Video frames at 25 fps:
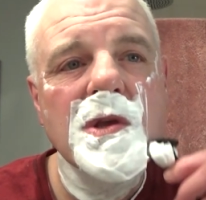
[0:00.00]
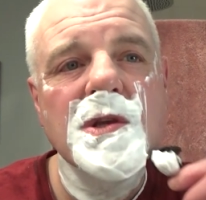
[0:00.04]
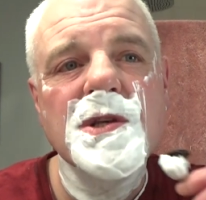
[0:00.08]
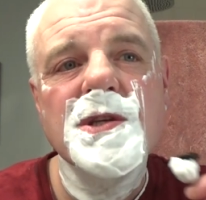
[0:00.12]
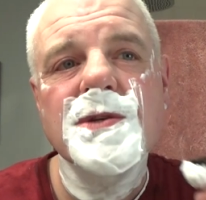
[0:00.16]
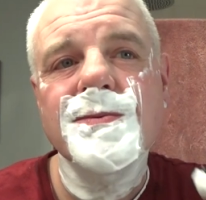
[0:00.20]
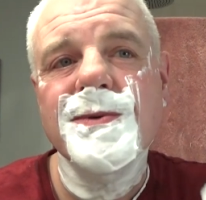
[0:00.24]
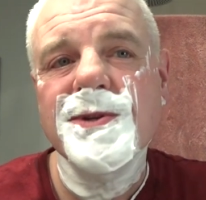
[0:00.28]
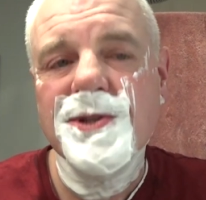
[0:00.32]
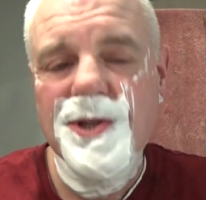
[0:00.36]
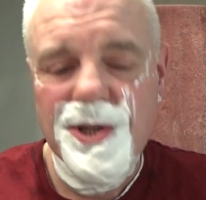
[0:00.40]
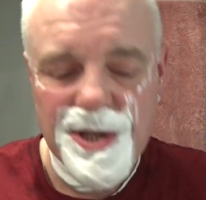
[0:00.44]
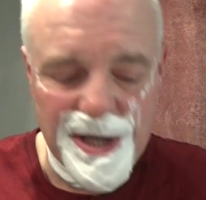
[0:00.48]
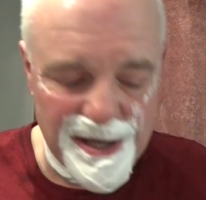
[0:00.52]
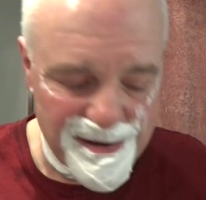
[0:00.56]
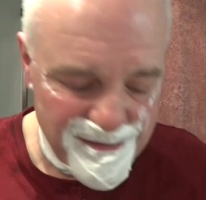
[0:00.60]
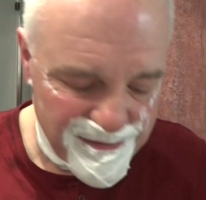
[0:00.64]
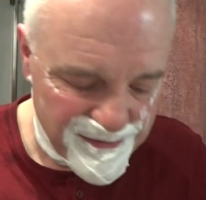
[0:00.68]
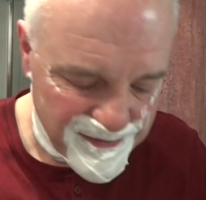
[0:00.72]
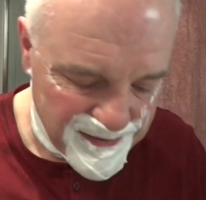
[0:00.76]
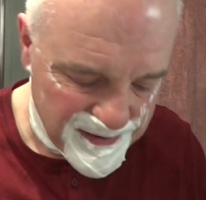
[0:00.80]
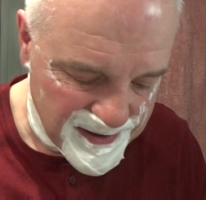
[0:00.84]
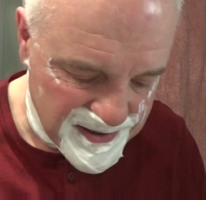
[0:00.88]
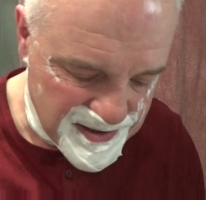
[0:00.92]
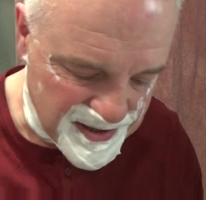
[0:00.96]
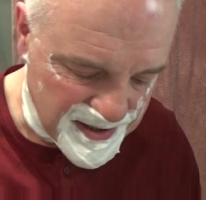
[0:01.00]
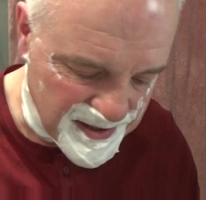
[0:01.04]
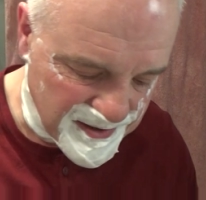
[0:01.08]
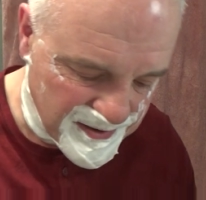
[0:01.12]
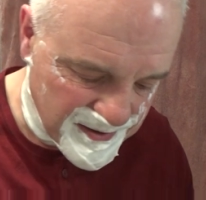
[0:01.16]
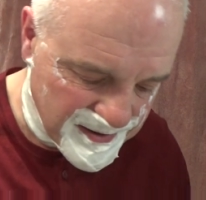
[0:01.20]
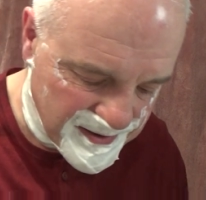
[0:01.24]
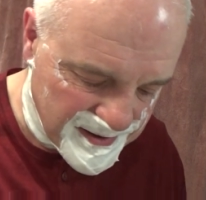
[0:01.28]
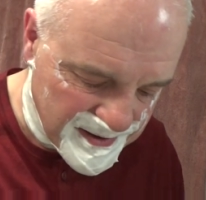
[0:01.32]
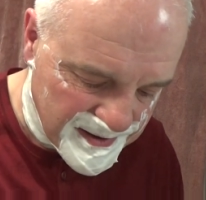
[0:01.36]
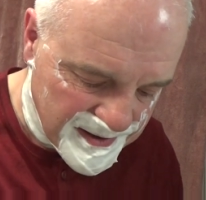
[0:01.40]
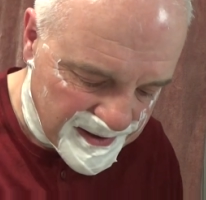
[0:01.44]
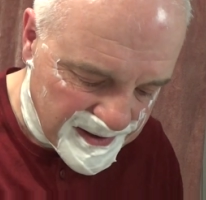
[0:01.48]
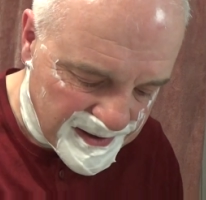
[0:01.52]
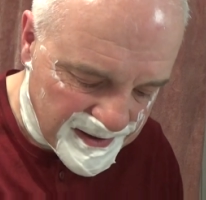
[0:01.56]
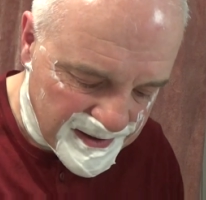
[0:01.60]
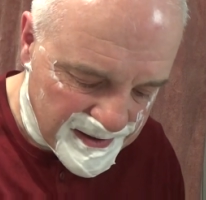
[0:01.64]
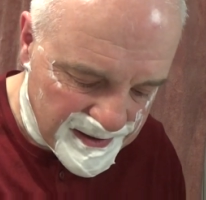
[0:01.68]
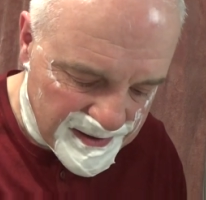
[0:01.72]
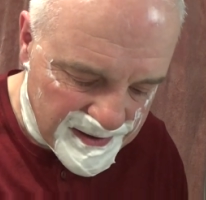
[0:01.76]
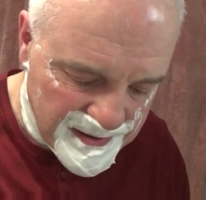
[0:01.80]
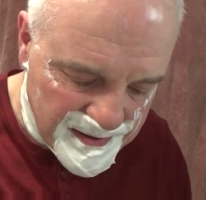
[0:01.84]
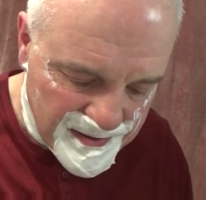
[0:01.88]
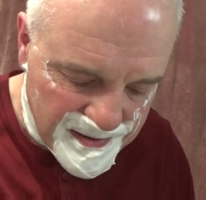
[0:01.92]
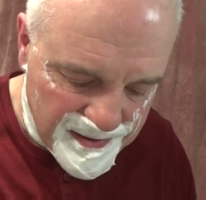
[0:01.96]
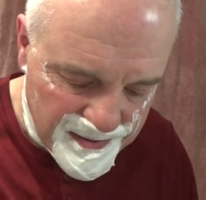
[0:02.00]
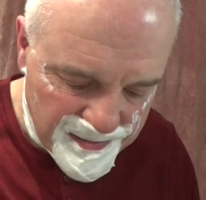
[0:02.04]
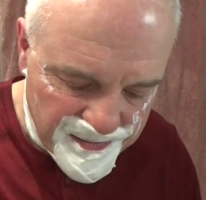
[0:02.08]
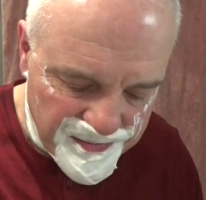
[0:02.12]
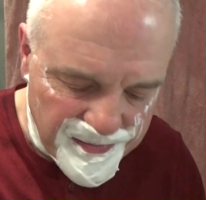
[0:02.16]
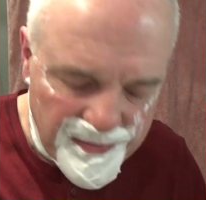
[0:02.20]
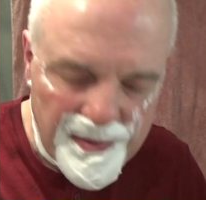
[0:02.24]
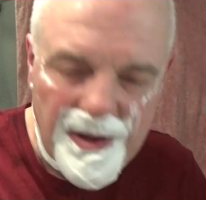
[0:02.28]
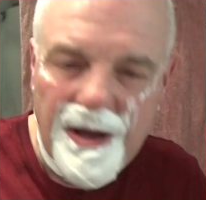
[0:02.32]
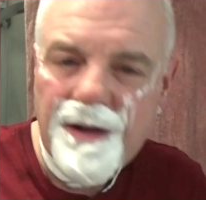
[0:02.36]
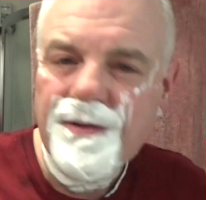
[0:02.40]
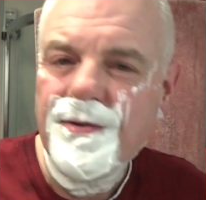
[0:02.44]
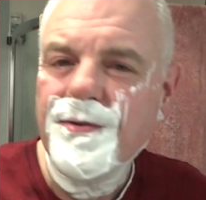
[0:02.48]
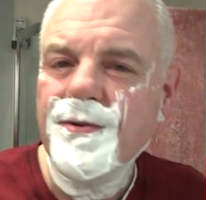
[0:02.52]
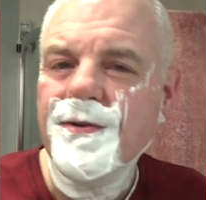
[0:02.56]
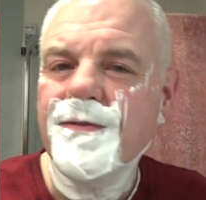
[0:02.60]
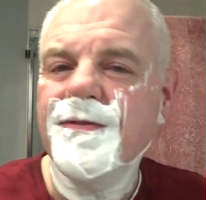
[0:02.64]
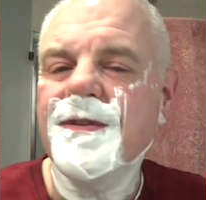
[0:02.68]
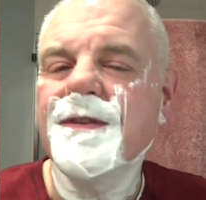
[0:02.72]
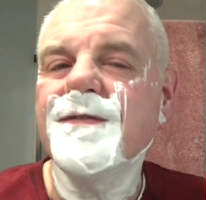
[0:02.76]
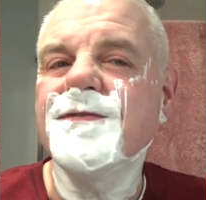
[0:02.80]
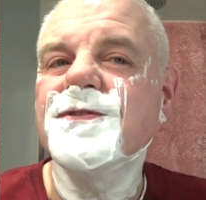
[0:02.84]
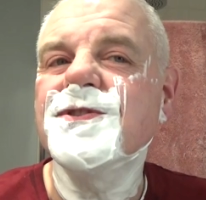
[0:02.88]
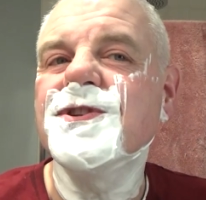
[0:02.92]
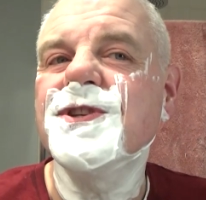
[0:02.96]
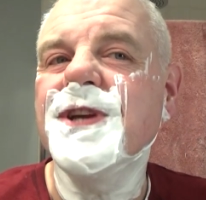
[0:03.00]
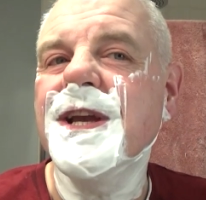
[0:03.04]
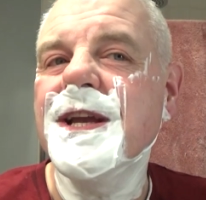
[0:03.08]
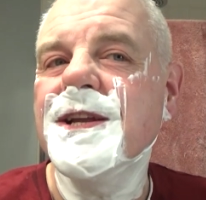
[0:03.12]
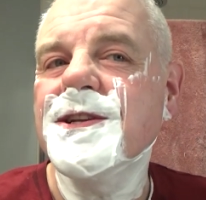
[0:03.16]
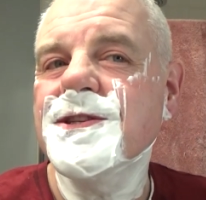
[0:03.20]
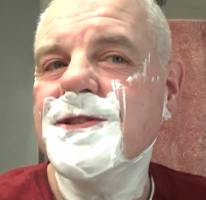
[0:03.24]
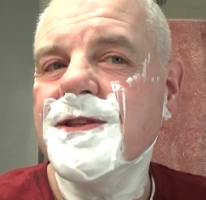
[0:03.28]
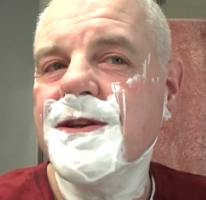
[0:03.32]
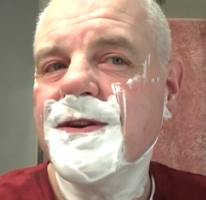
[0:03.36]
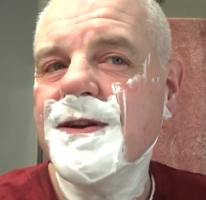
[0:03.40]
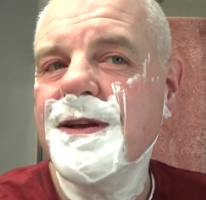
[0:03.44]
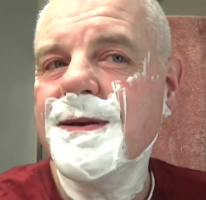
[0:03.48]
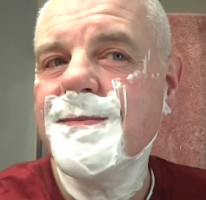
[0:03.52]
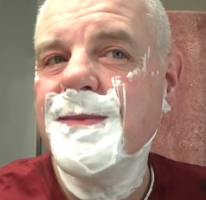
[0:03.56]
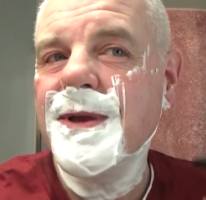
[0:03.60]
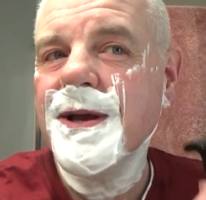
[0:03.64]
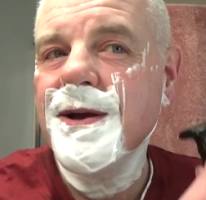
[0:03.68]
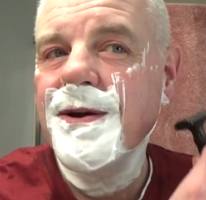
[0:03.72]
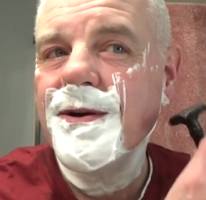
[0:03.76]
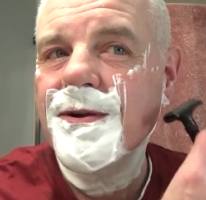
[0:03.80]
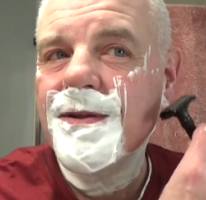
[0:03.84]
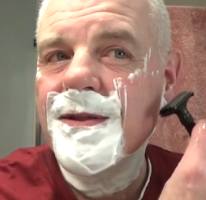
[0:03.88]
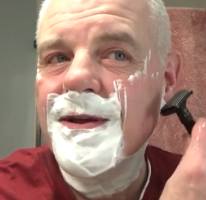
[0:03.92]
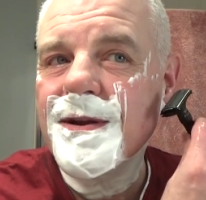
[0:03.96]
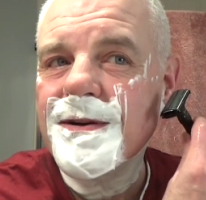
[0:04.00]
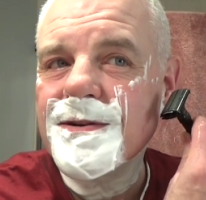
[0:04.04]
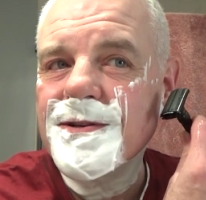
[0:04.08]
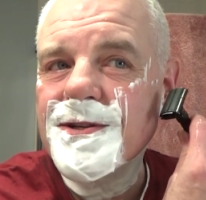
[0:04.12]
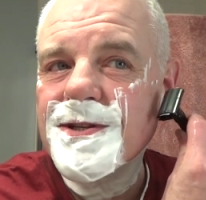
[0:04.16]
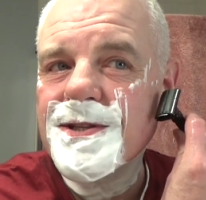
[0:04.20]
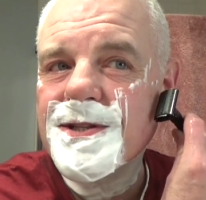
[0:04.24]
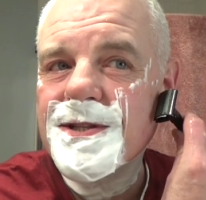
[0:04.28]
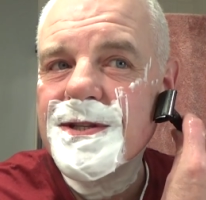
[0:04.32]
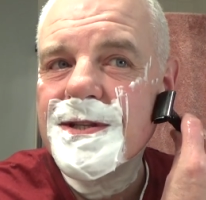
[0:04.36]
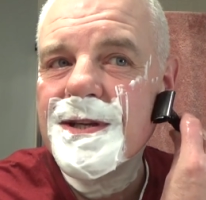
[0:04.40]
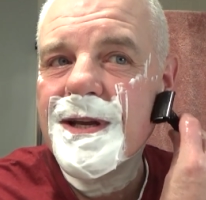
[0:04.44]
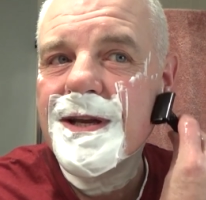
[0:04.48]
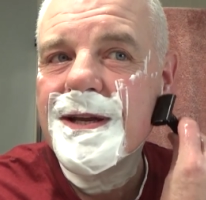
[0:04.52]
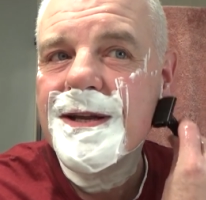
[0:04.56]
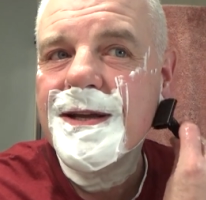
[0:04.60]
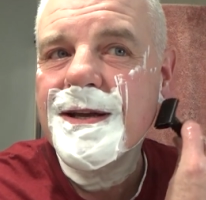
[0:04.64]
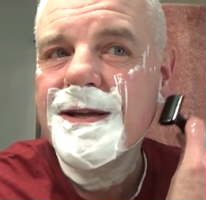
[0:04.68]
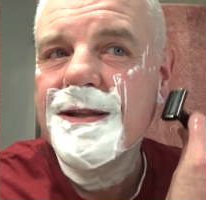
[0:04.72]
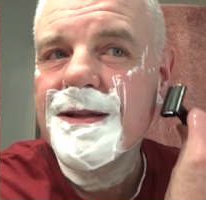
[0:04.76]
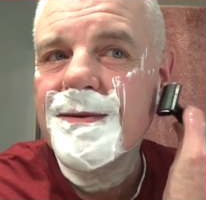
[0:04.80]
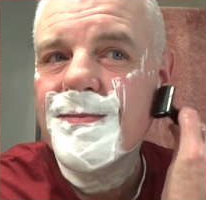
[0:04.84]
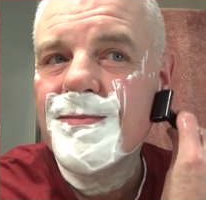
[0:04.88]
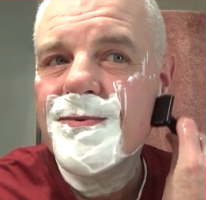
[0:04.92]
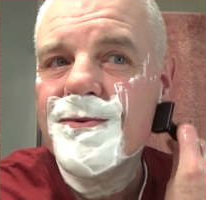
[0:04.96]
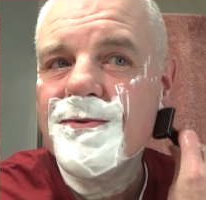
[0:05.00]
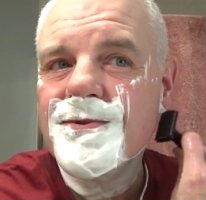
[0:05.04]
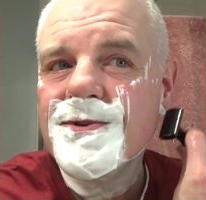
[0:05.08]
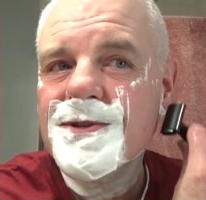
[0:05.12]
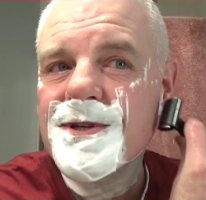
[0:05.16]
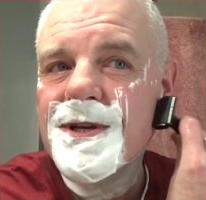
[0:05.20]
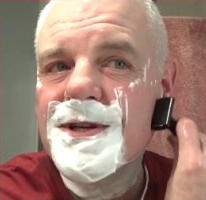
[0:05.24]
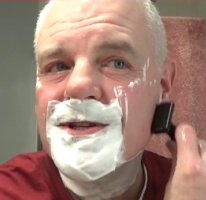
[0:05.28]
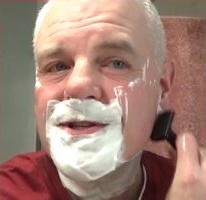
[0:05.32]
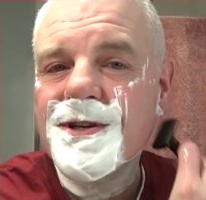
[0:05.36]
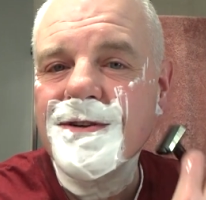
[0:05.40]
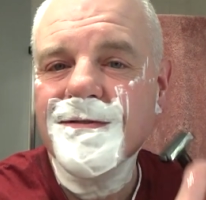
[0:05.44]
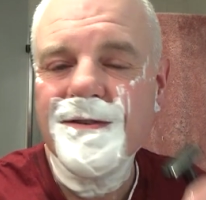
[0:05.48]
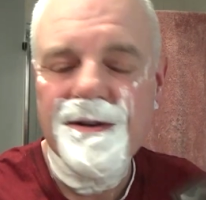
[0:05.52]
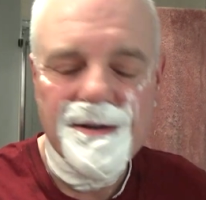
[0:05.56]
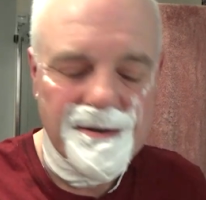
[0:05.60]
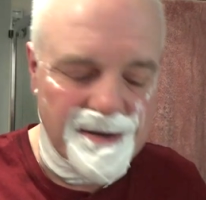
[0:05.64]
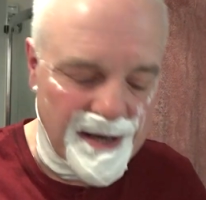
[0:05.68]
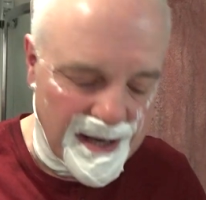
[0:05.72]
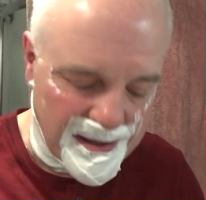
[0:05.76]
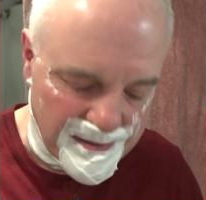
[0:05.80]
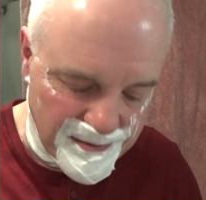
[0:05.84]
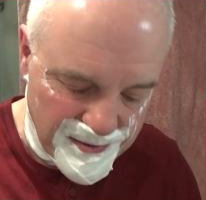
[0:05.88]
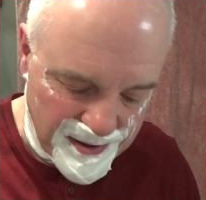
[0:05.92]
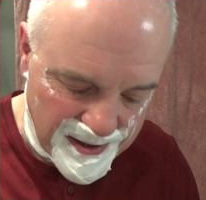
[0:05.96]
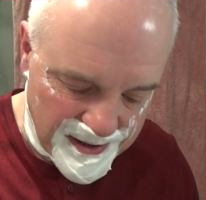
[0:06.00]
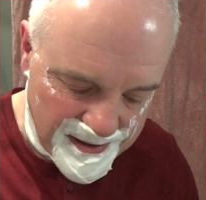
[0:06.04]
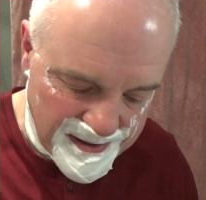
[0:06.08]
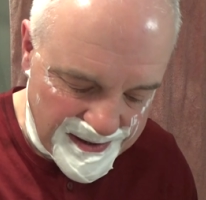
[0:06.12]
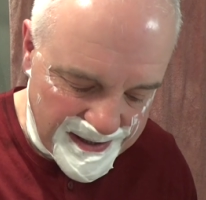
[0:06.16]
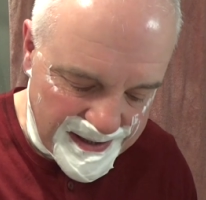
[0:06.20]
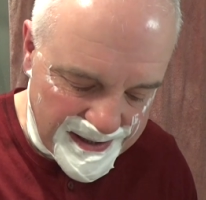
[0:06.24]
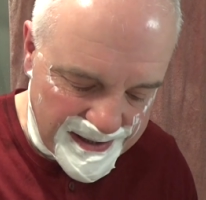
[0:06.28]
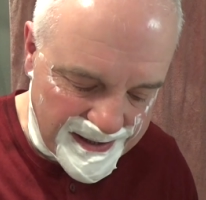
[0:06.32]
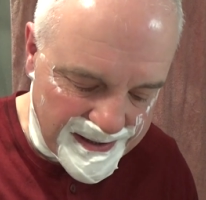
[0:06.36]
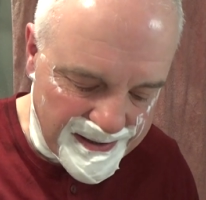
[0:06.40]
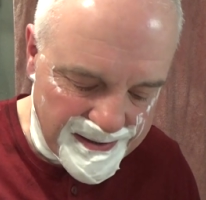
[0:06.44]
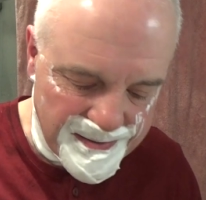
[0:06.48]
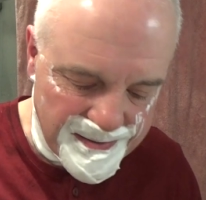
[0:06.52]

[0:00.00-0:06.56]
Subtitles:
Swiss Shave, as they're, I don't know if they've changed their name yet or they're just kind of in the process of it. Yeah, look at the,